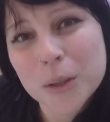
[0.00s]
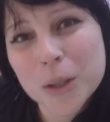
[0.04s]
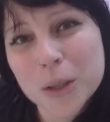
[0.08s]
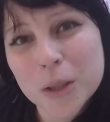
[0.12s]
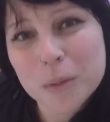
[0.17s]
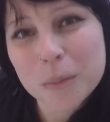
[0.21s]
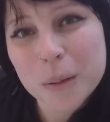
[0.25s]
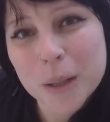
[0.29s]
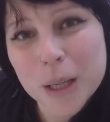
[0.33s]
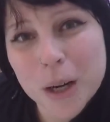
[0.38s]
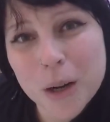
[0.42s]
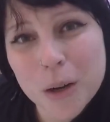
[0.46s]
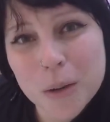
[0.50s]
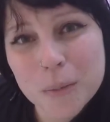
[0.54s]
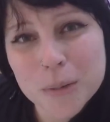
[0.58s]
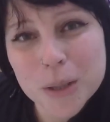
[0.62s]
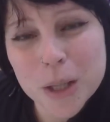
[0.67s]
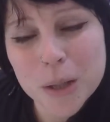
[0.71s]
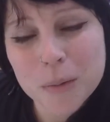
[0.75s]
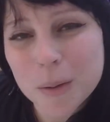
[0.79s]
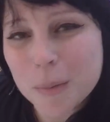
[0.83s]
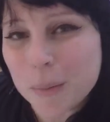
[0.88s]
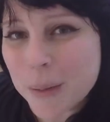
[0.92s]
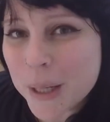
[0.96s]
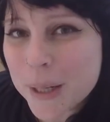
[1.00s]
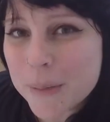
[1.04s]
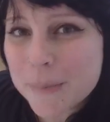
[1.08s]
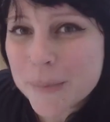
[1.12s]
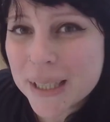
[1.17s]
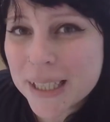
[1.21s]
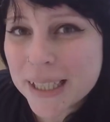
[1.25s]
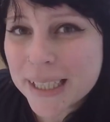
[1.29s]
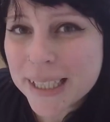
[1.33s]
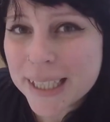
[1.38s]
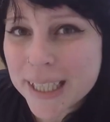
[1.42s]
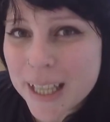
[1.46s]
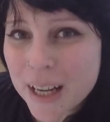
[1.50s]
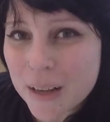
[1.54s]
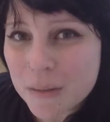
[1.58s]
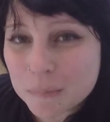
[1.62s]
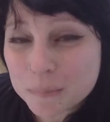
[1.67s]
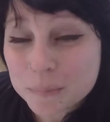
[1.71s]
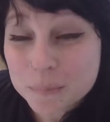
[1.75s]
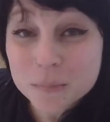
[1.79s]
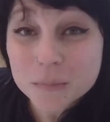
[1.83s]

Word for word: to Spotahome Dublin. My name is Nika.